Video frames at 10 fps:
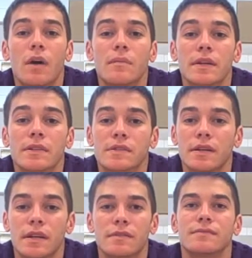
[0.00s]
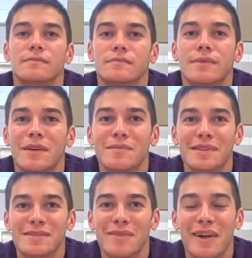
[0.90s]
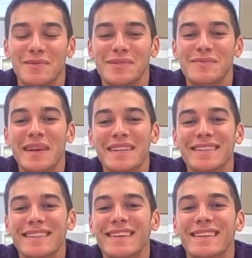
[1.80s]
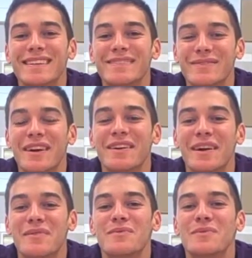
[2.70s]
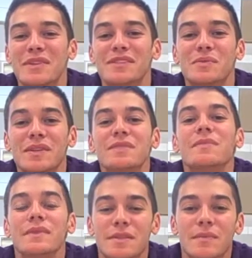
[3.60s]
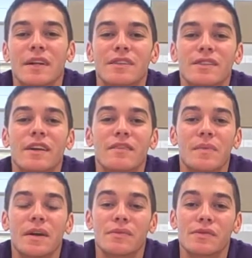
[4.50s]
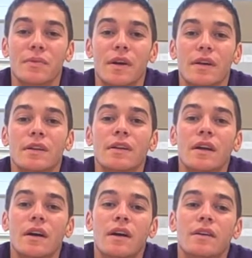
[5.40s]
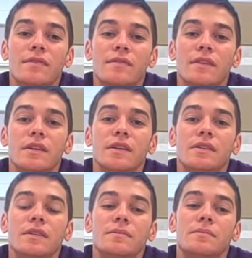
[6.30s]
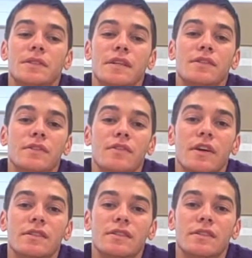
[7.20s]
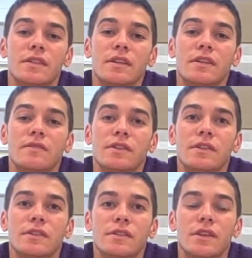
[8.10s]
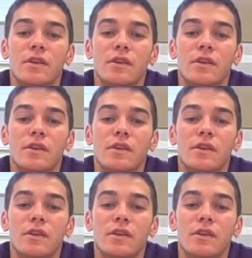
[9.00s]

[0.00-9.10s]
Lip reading: our biggest problem was we just wanted to make sure everybody was aware of the potential threats for your